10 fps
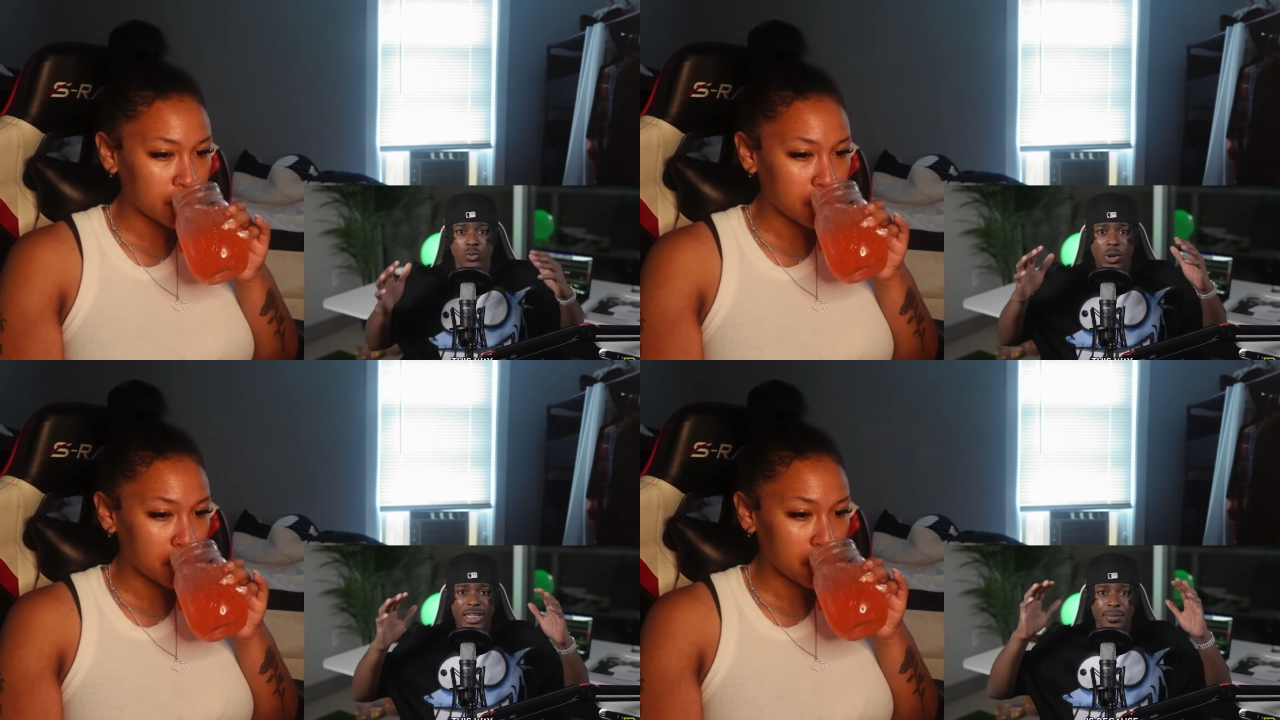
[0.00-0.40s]

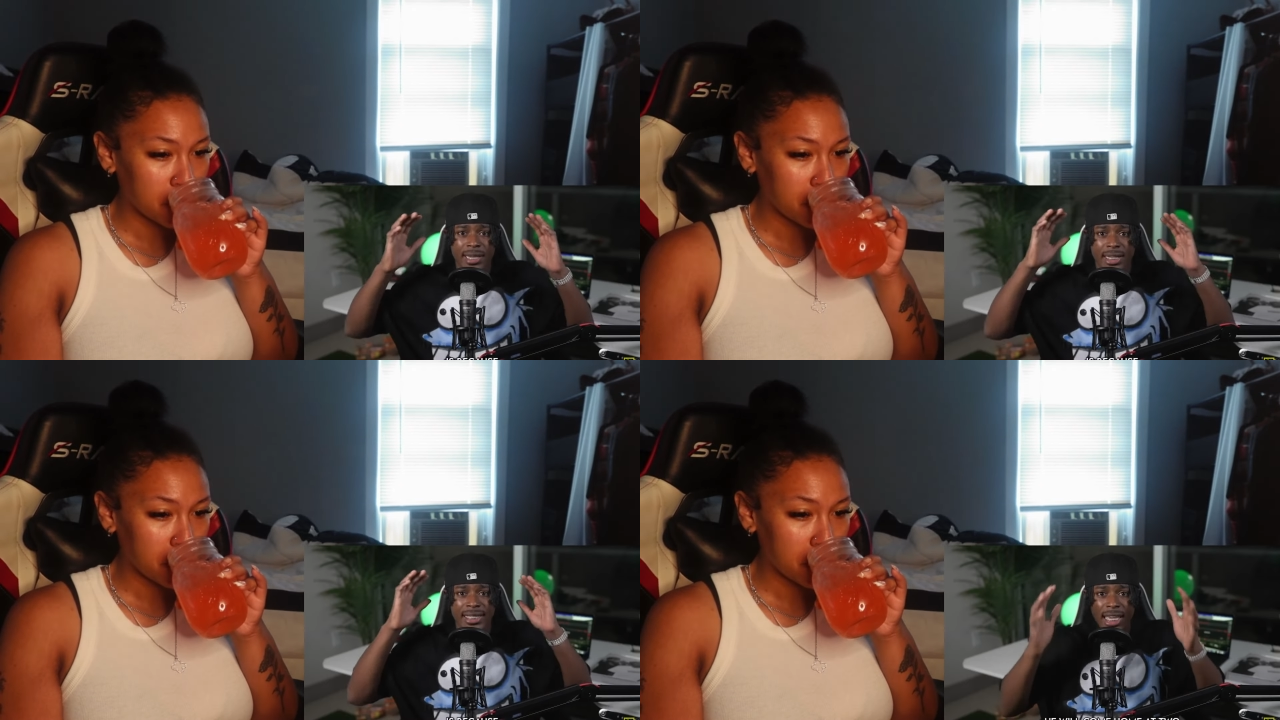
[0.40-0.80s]
Speaker 1: feels this
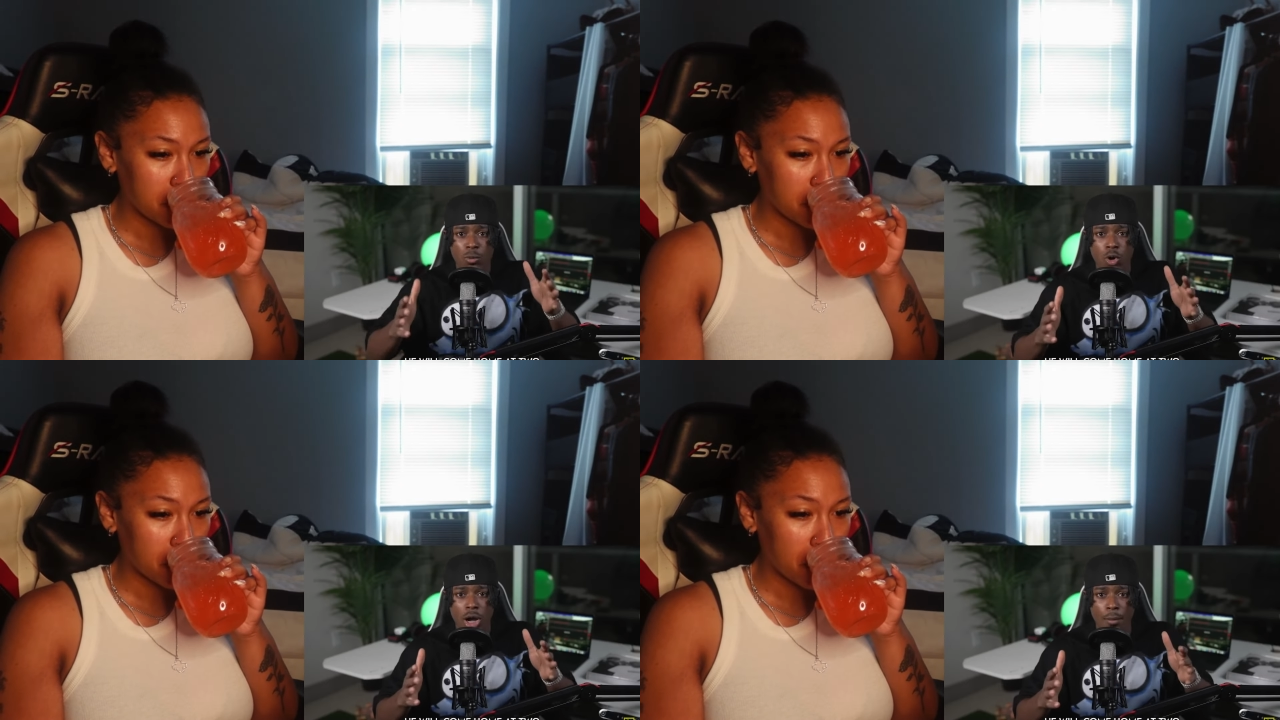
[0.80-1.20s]
way is
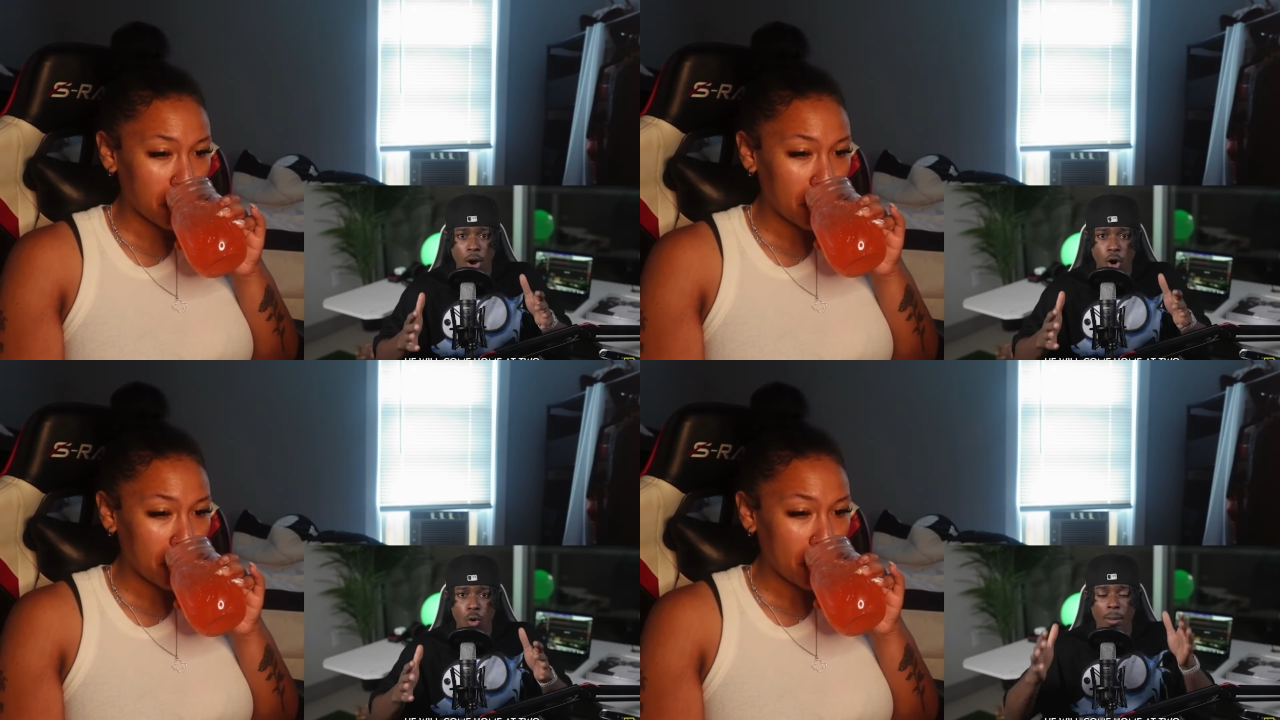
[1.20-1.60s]
because he
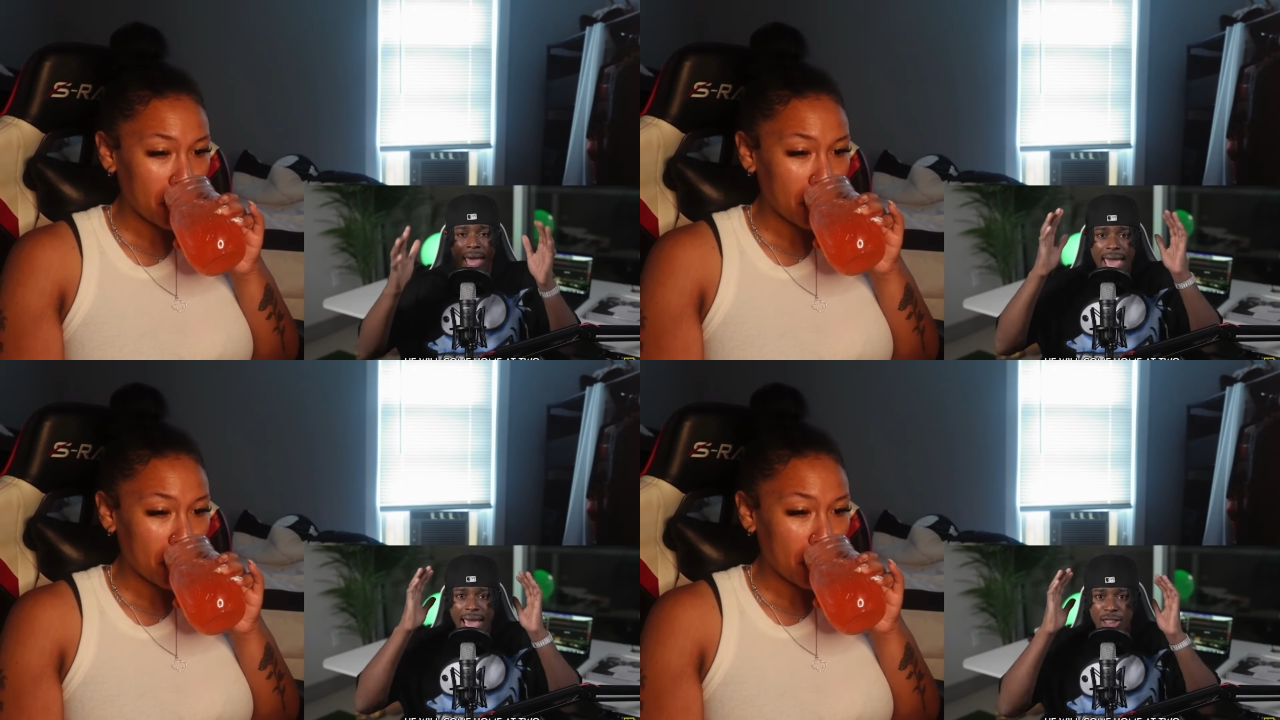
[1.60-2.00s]
will come
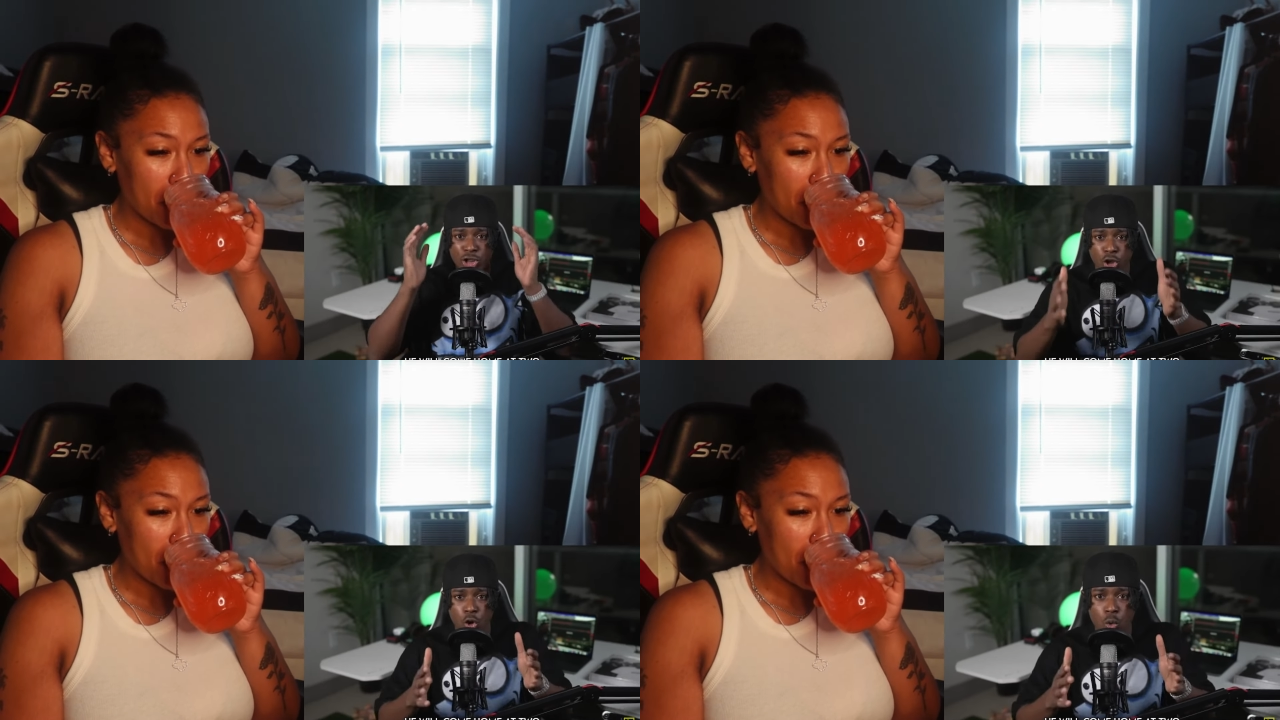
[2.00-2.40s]
home
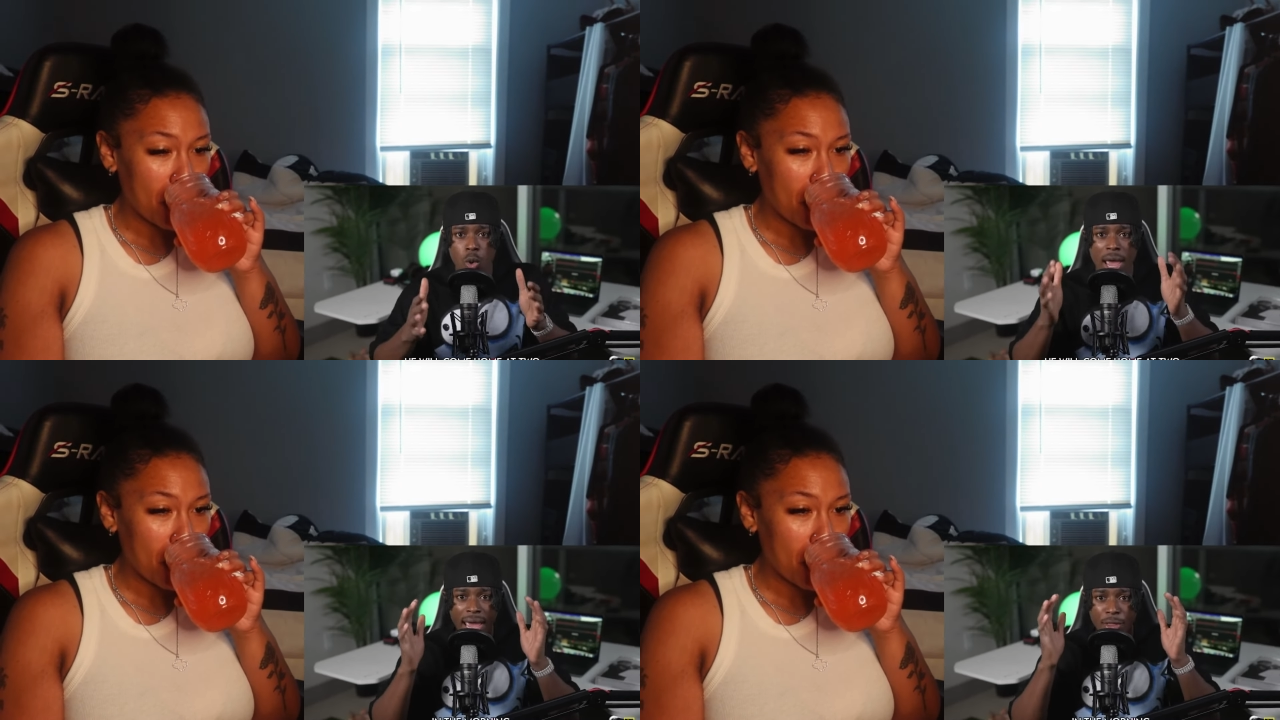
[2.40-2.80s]
at
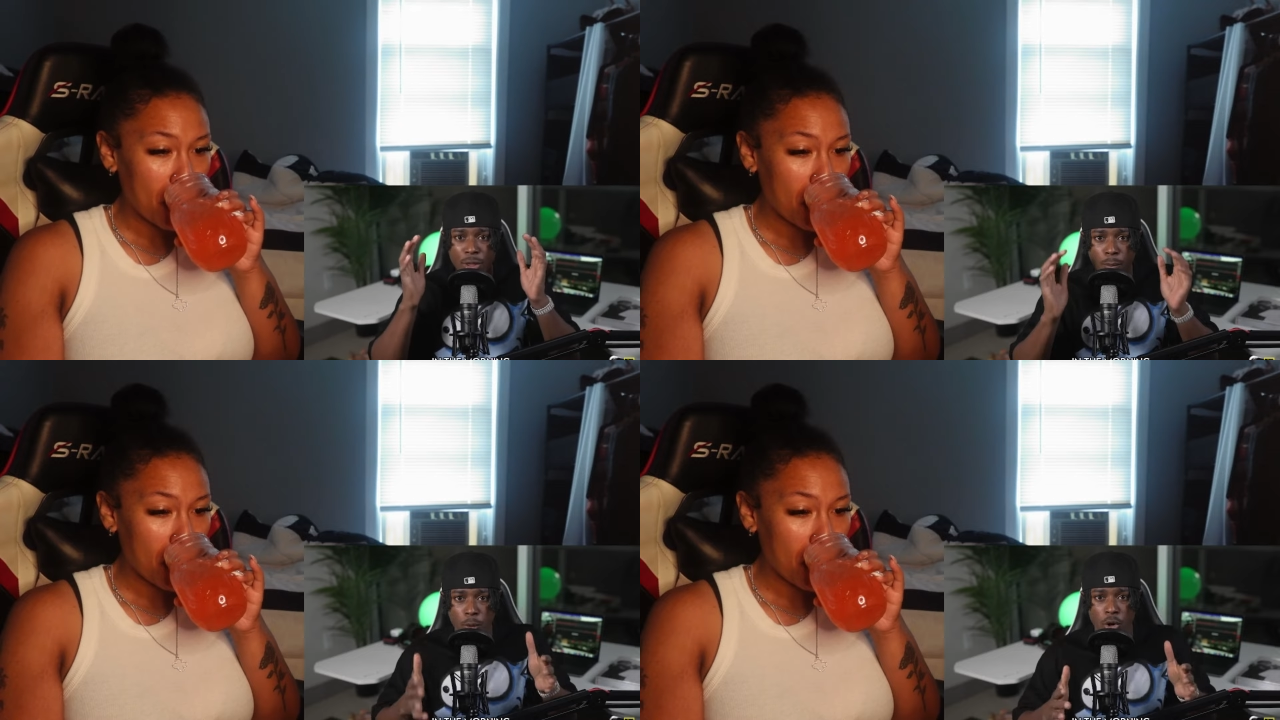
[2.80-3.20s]

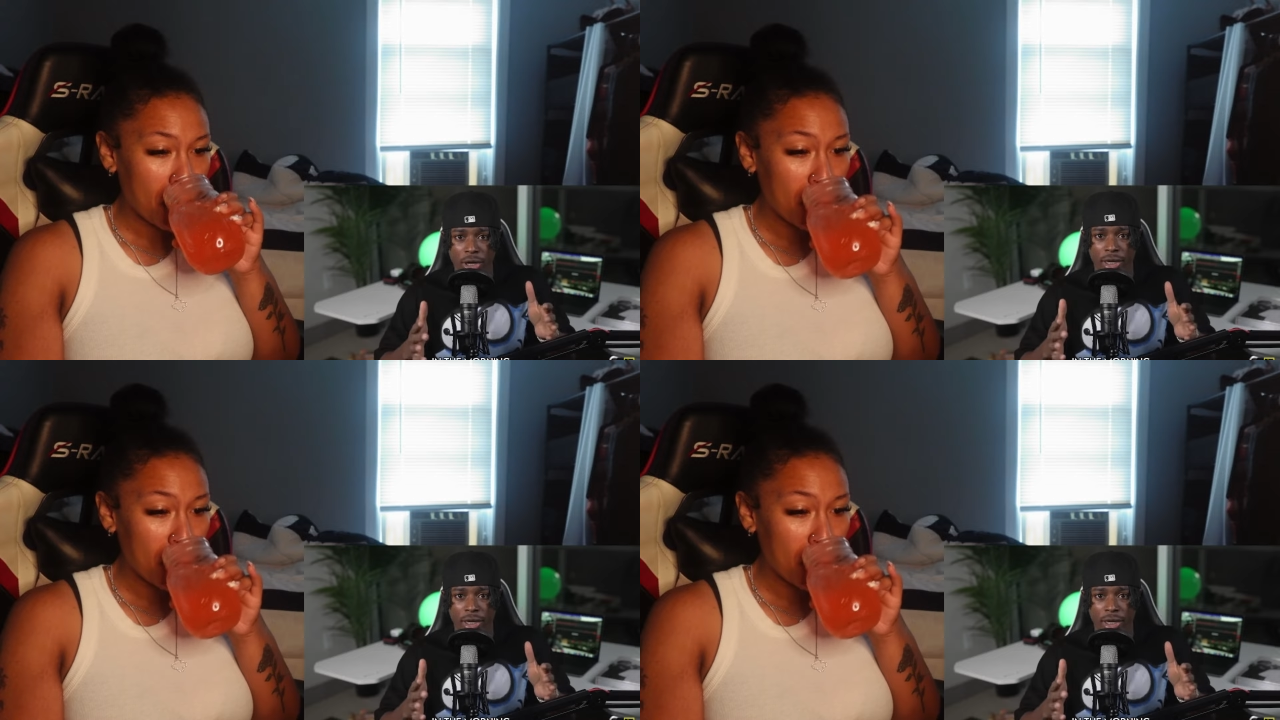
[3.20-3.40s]
2 in the